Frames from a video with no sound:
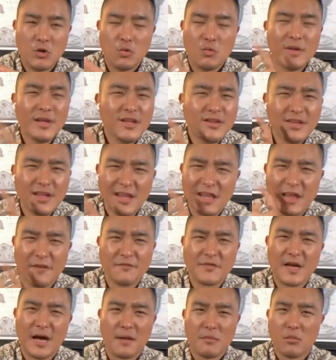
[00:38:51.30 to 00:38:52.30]
We need to
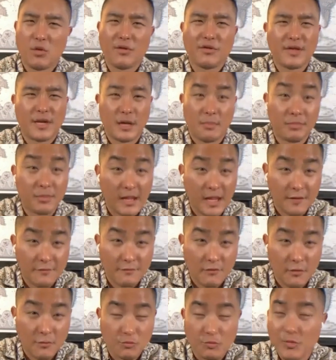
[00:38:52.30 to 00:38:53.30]
love God more than our
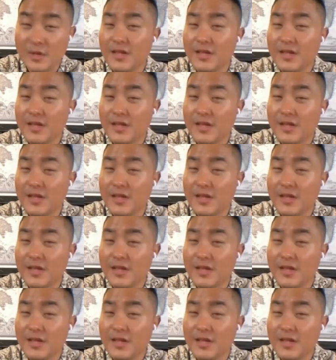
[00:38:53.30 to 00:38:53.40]
platforms.